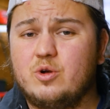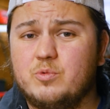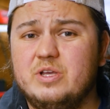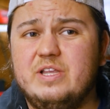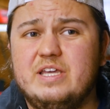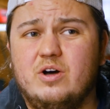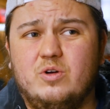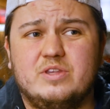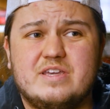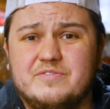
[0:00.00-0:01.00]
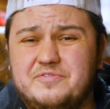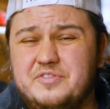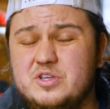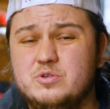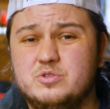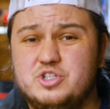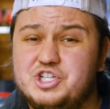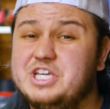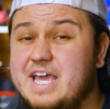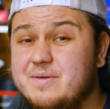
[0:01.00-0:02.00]
Really only a few
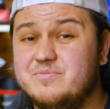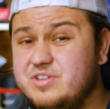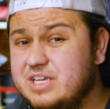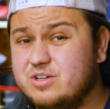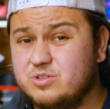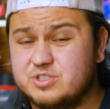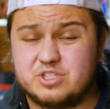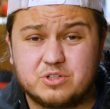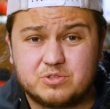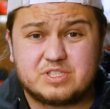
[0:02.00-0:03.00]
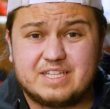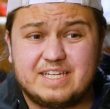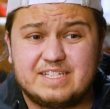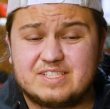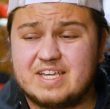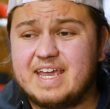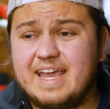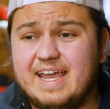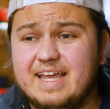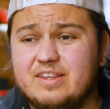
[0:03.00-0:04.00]
GM vehicles use these,
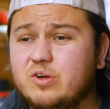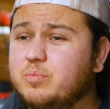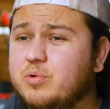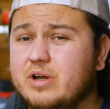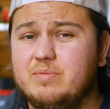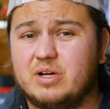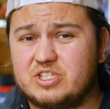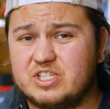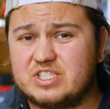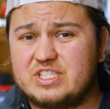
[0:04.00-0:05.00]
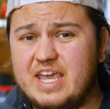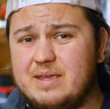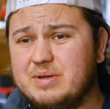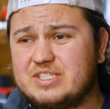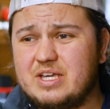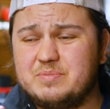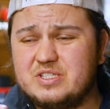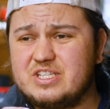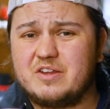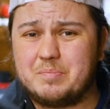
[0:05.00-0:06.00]
and they're pretty much the same, except
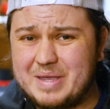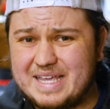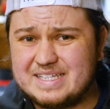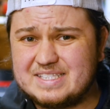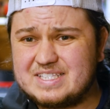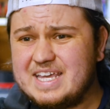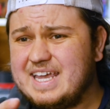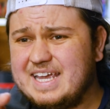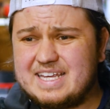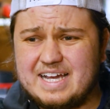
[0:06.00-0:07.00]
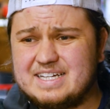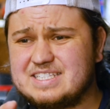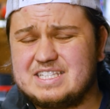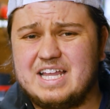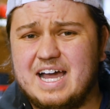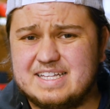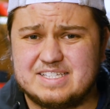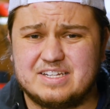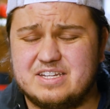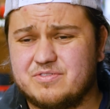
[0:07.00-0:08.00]
instead of pins, it kind of slides
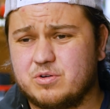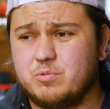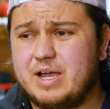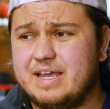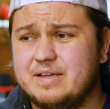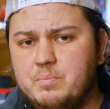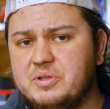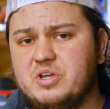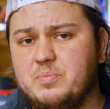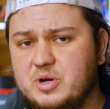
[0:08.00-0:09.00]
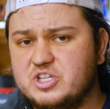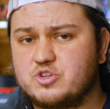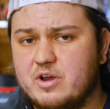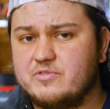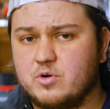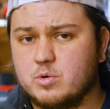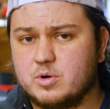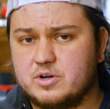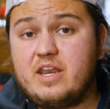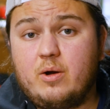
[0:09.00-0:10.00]
in a different way, but they're pretty
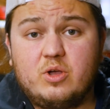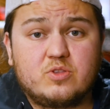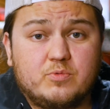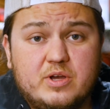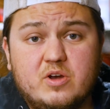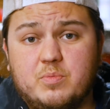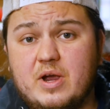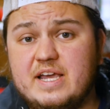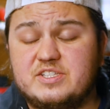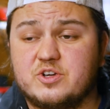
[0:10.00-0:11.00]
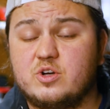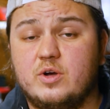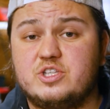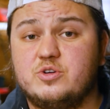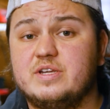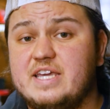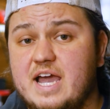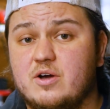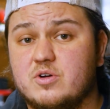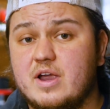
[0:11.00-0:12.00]
straightforward. Now on the rear brakes, you're going to
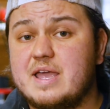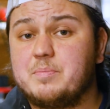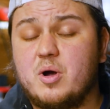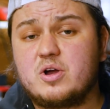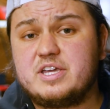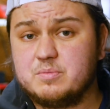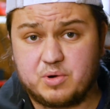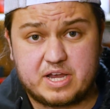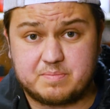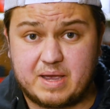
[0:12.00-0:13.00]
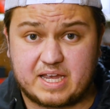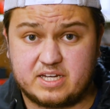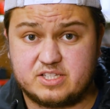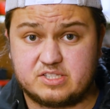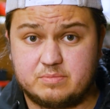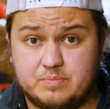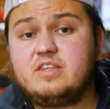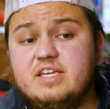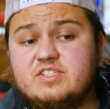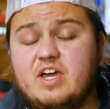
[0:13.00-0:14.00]
encounter a parking brake mechanism.
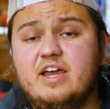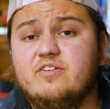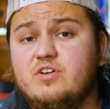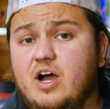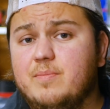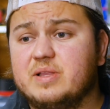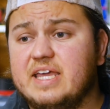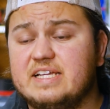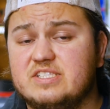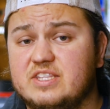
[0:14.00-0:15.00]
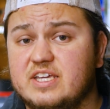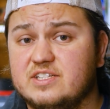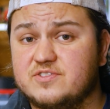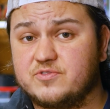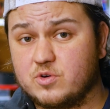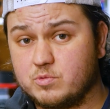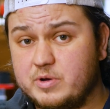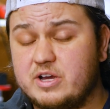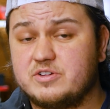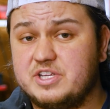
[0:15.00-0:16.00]
This kind of complicates things for
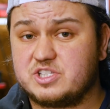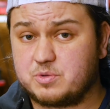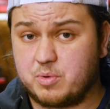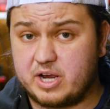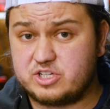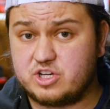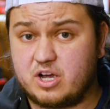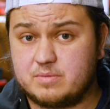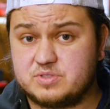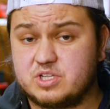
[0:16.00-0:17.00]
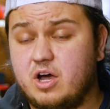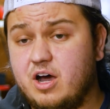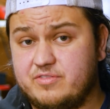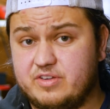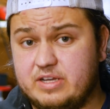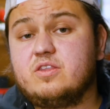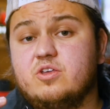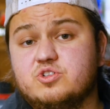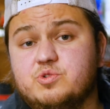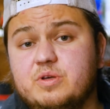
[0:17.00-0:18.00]
rear disc brake jobs often.
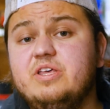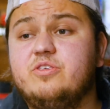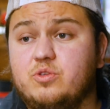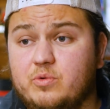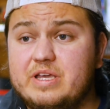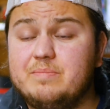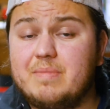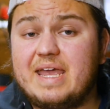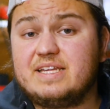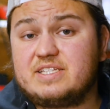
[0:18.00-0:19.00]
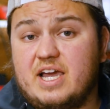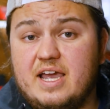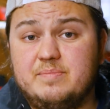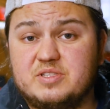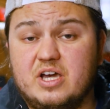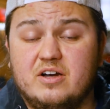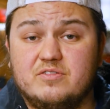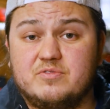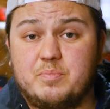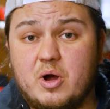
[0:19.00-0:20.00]
There's really 3 main types
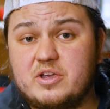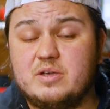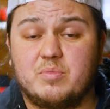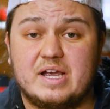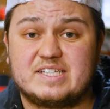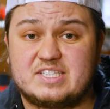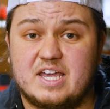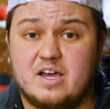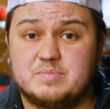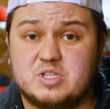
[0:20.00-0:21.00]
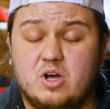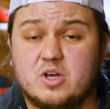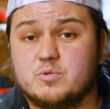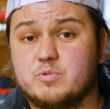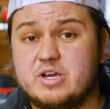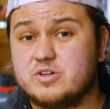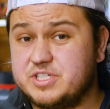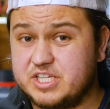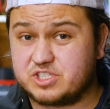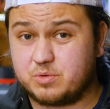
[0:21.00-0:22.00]
of parking brake setups on rear
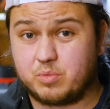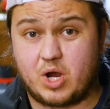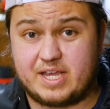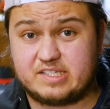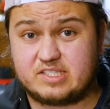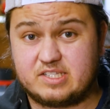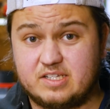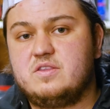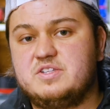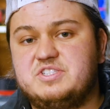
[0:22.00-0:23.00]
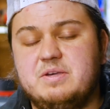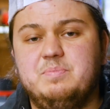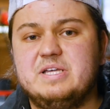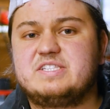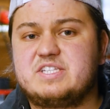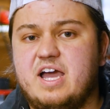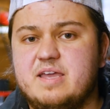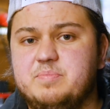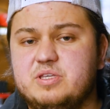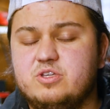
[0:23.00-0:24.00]
disc brakes. The simplest
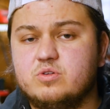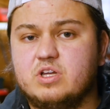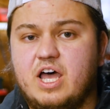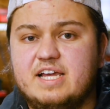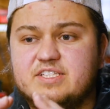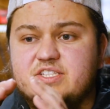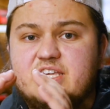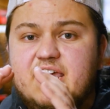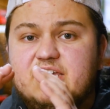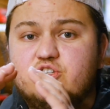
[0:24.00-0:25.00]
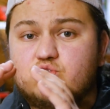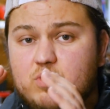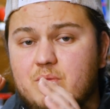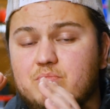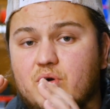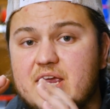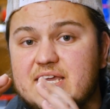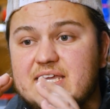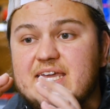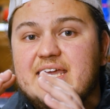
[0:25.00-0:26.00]
type utilizes a drum
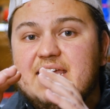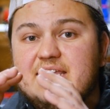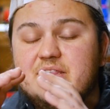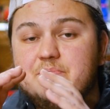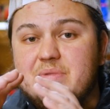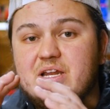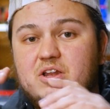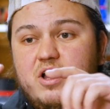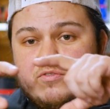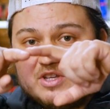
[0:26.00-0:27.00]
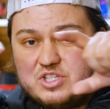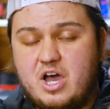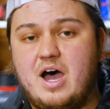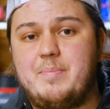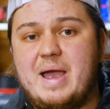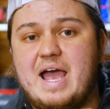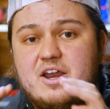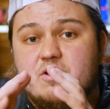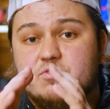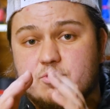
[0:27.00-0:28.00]
brake in the middle of the top
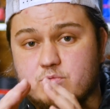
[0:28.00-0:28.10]
hat of the